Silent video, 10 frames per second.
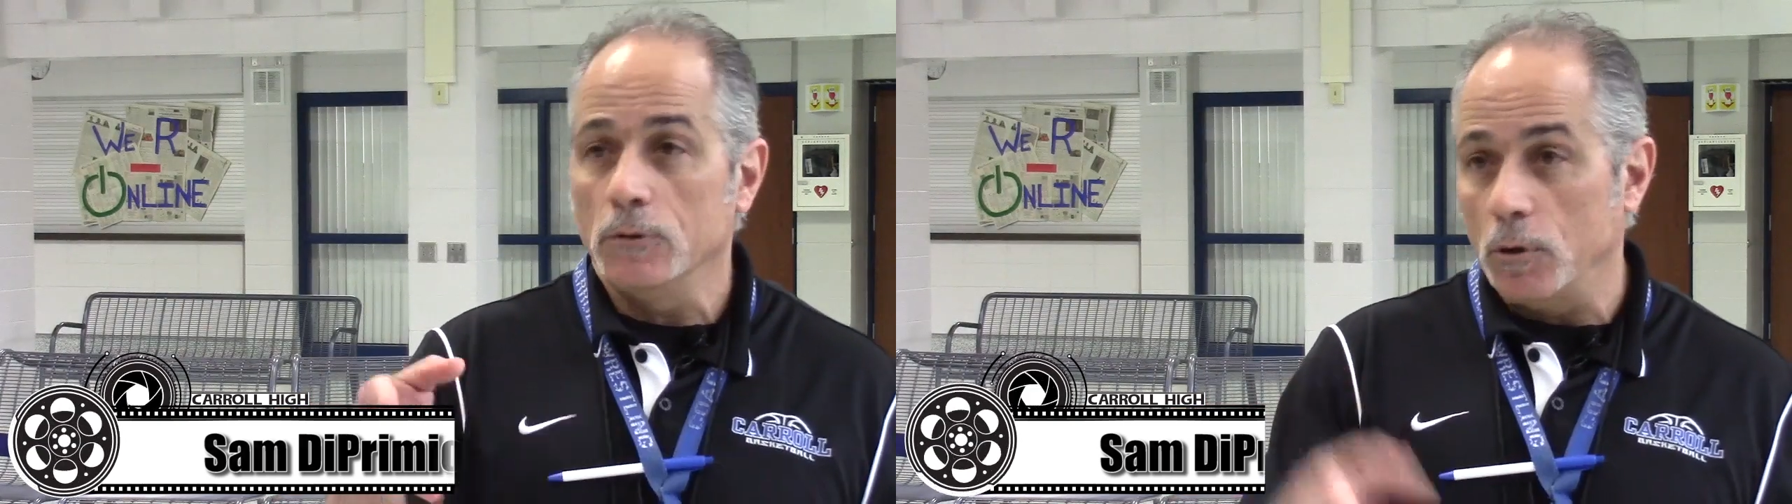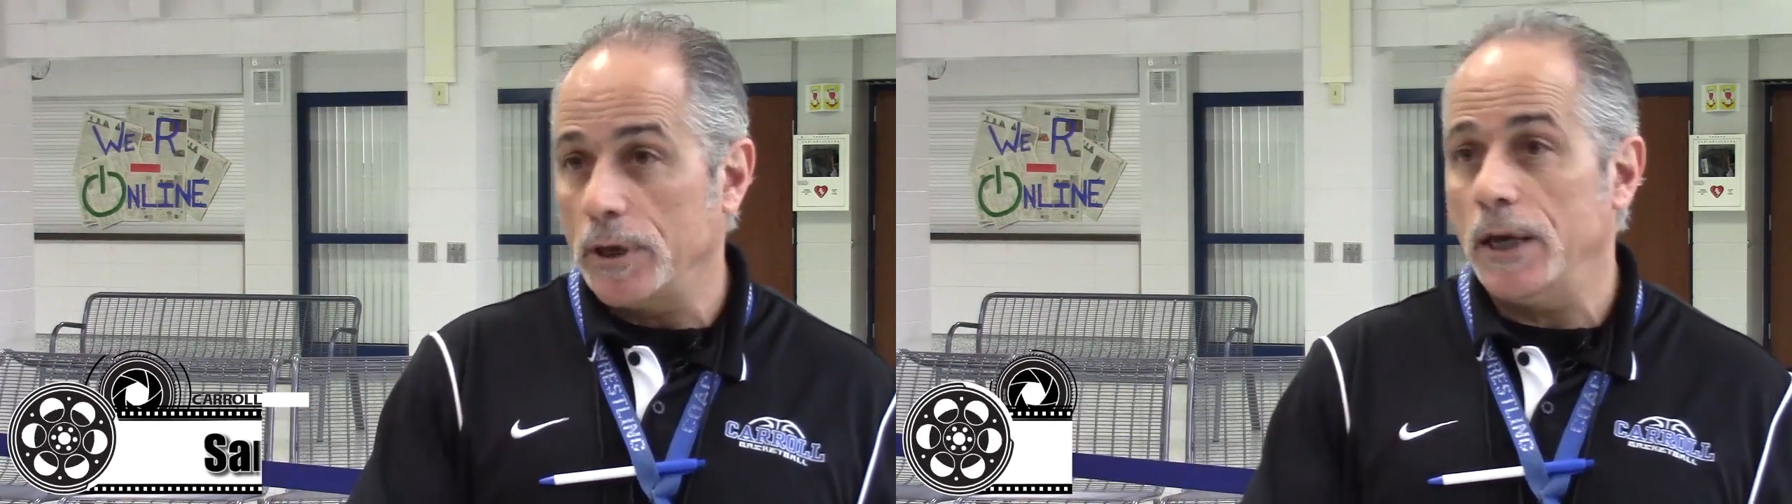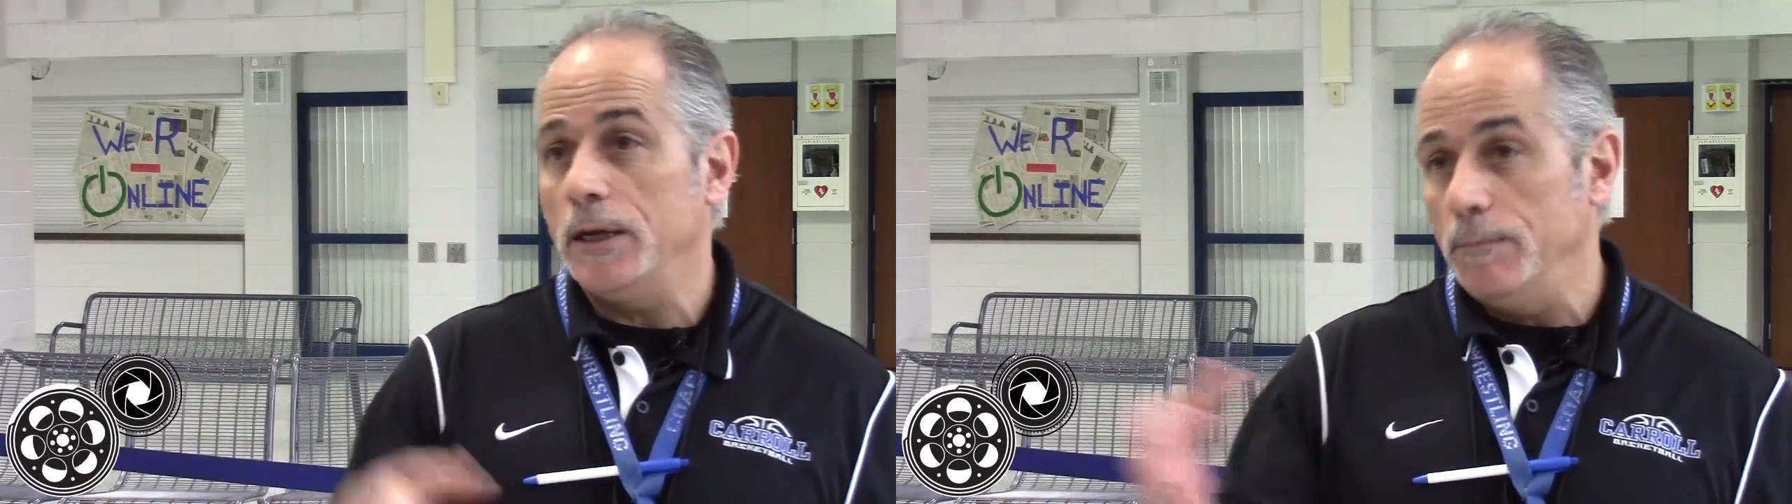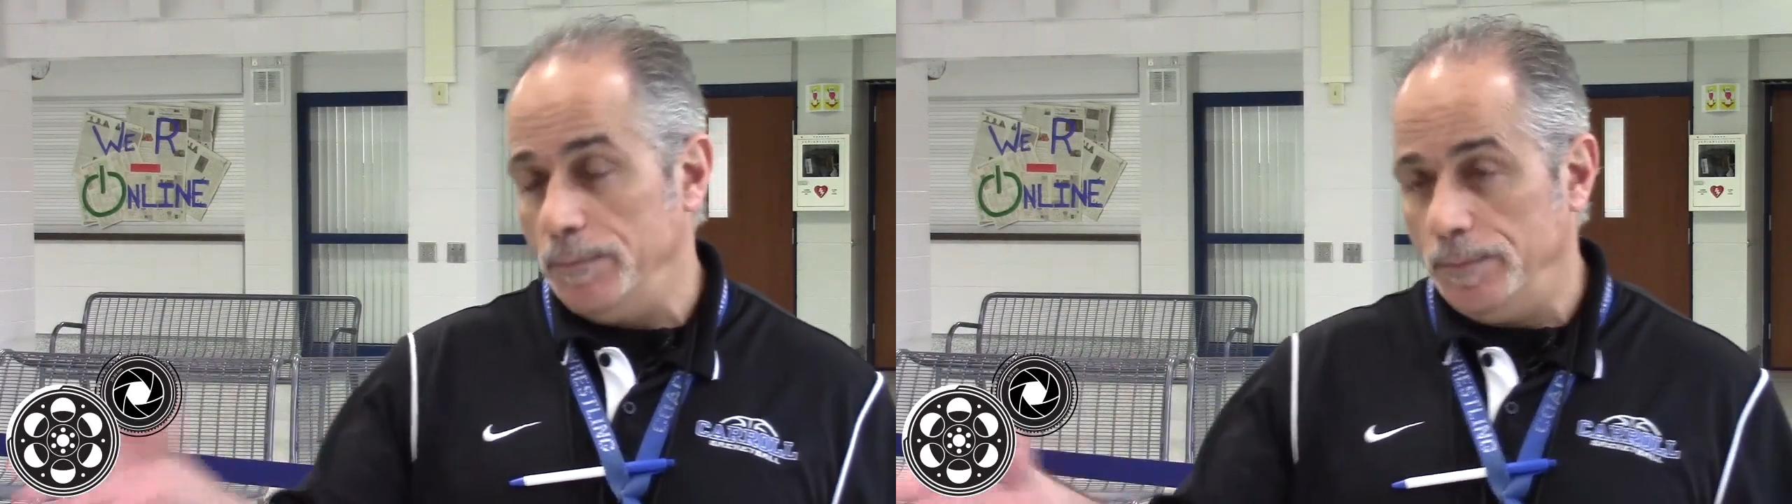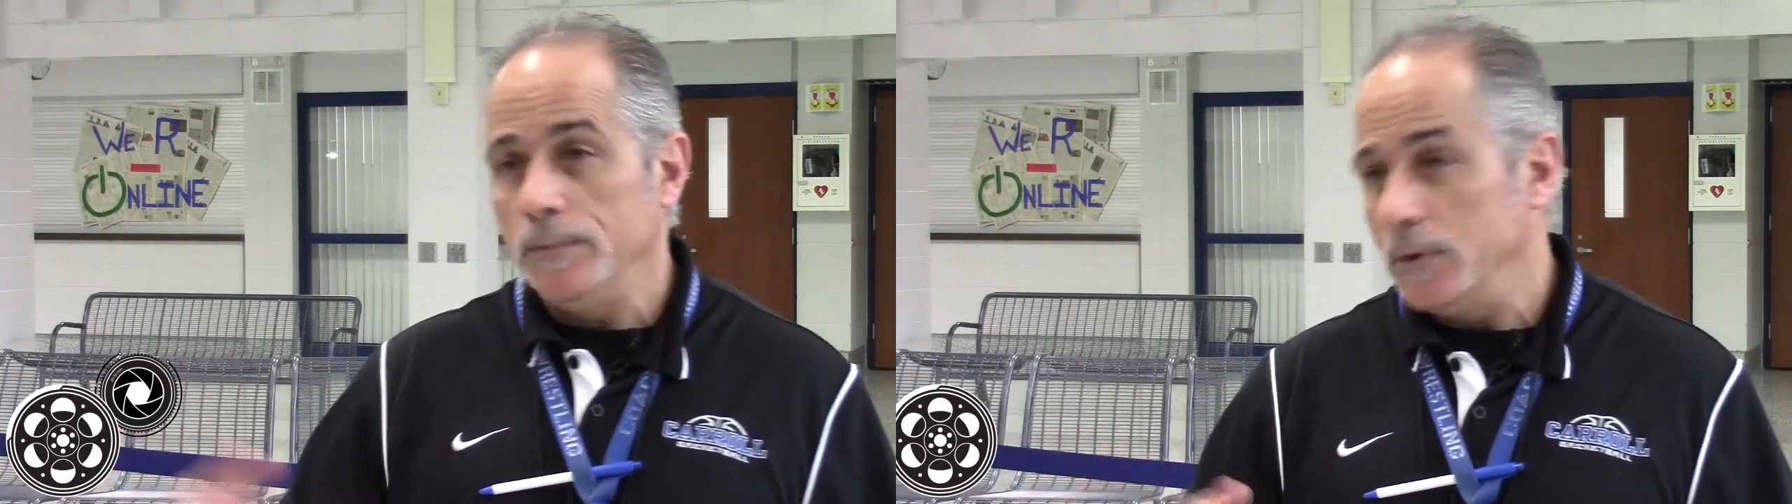
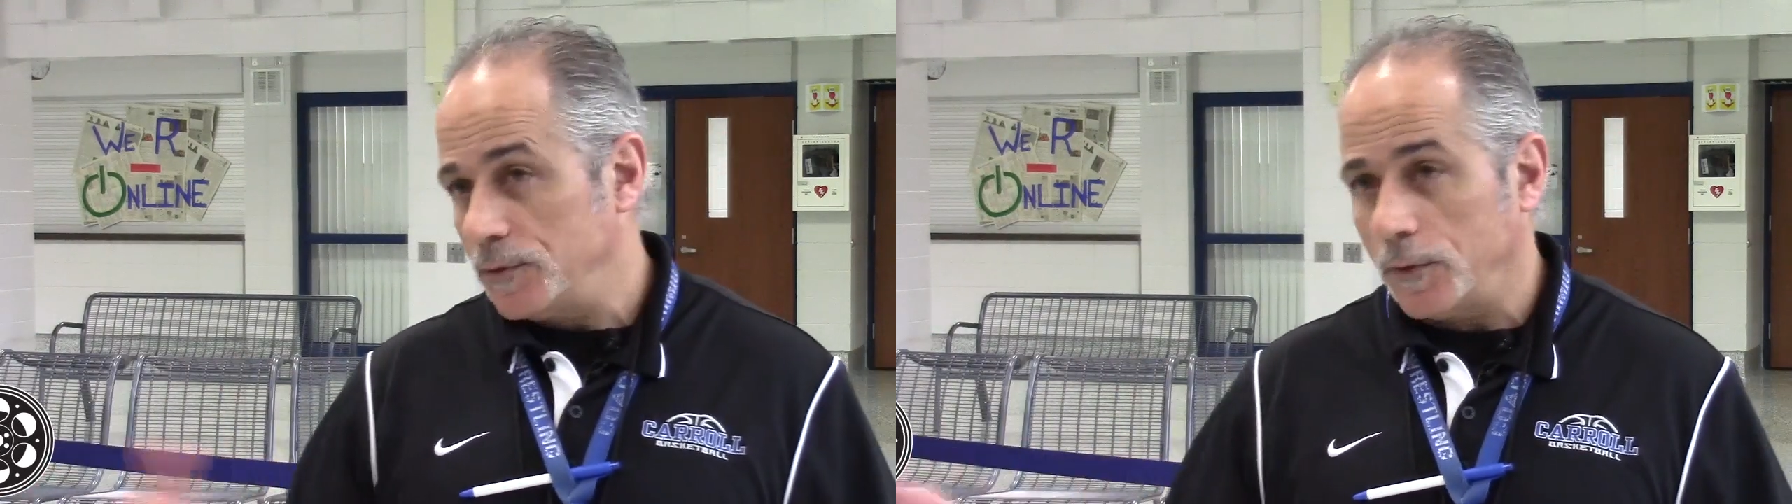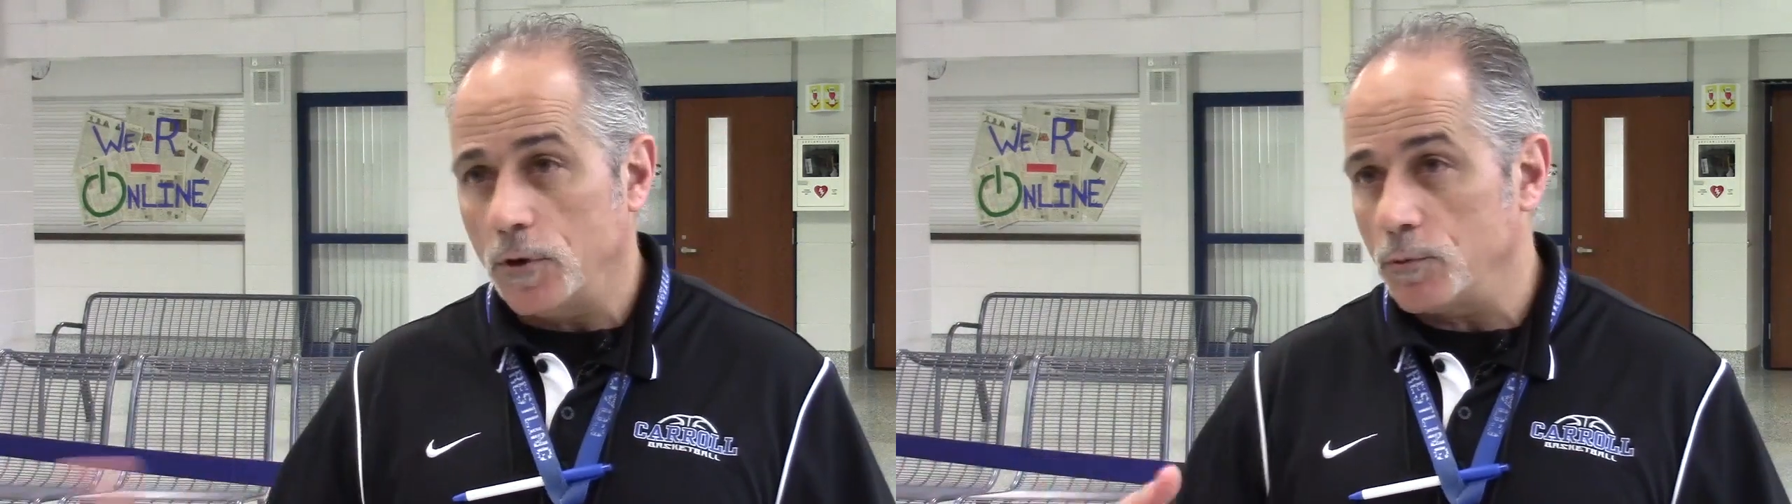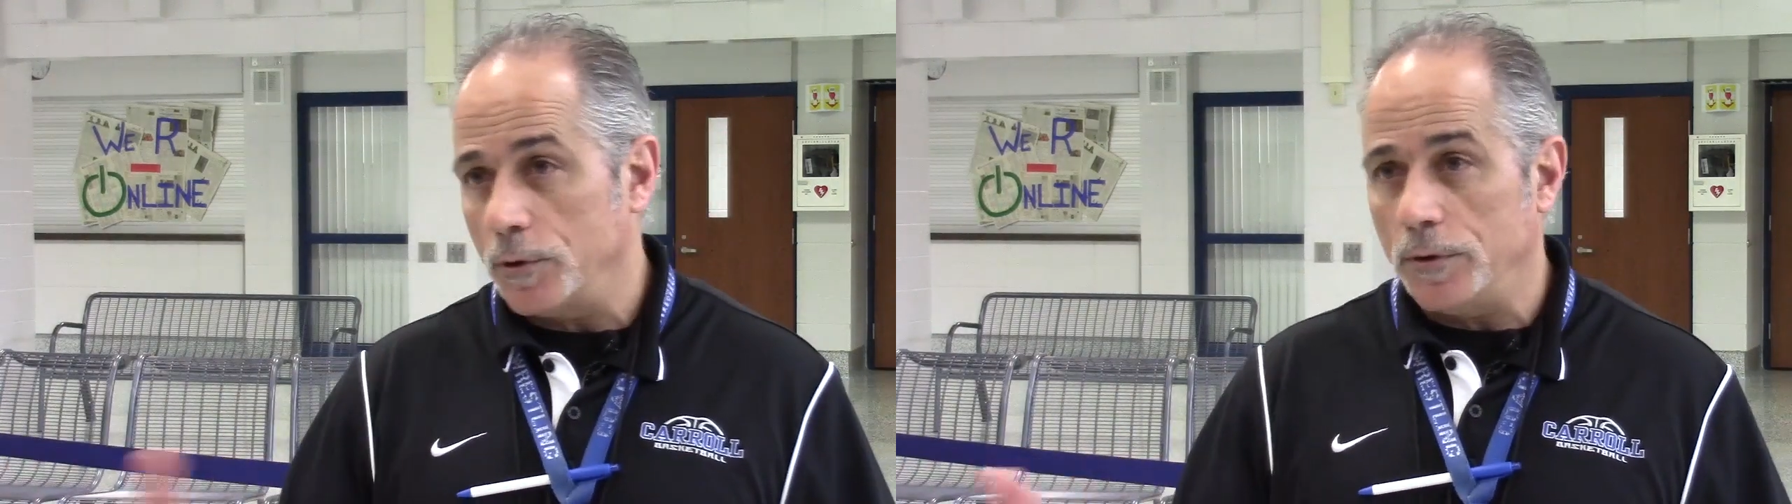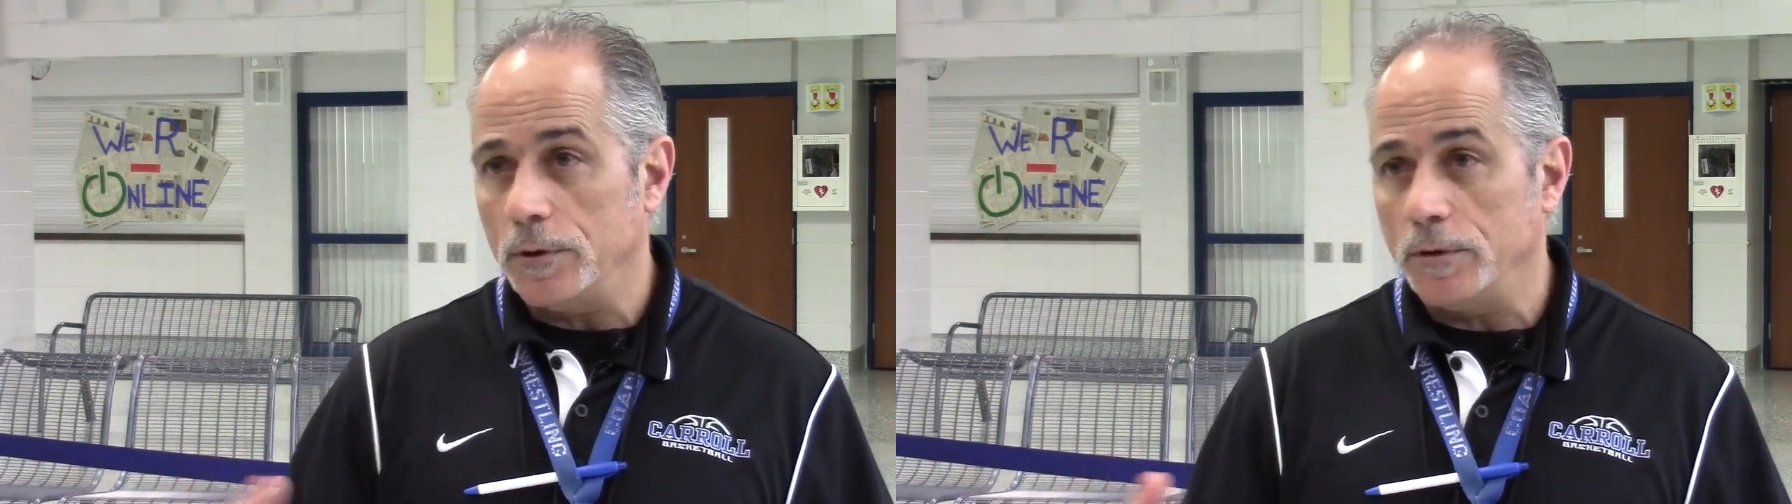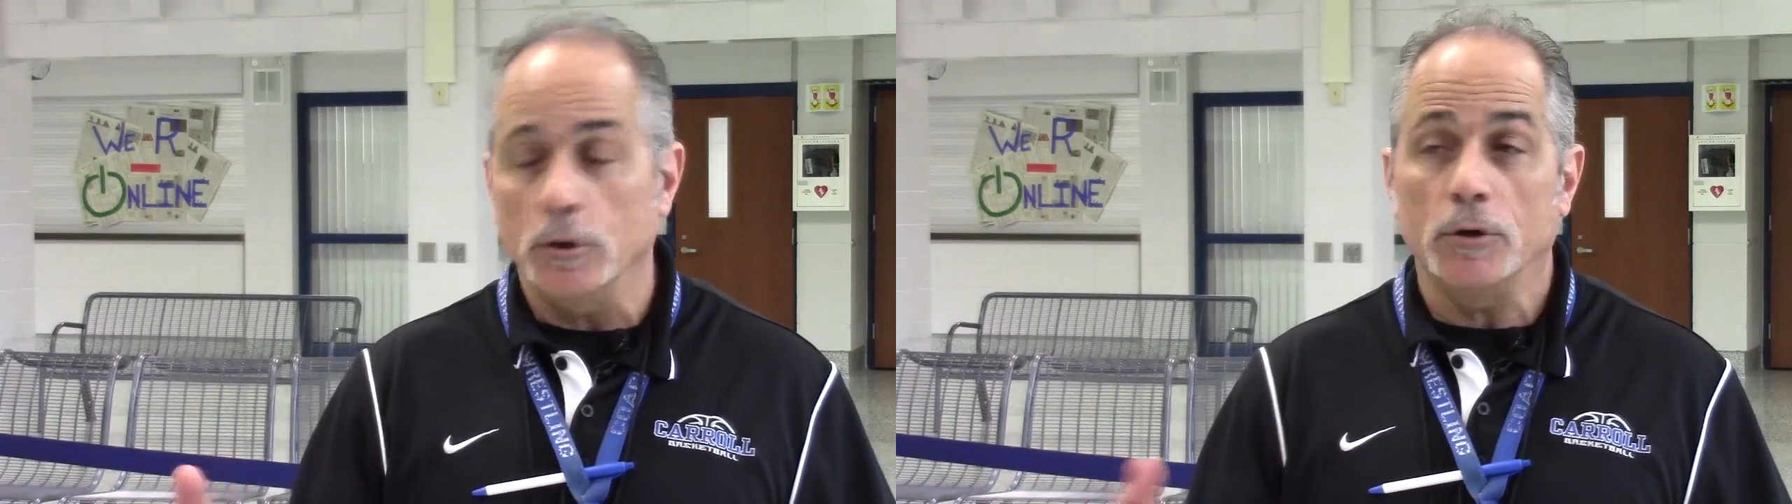located as far as where the